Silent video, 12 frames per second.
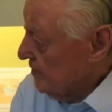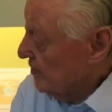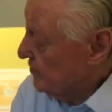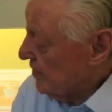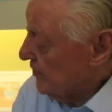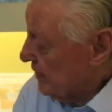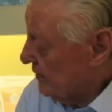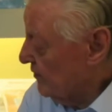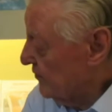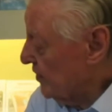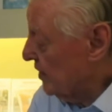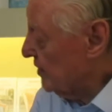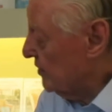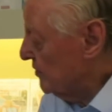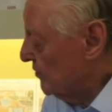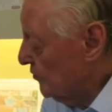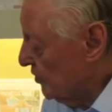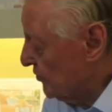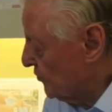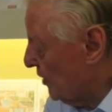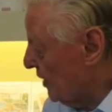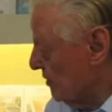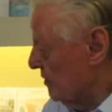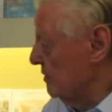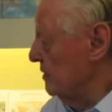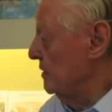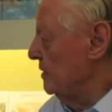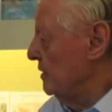No doubt they were very worthwhile,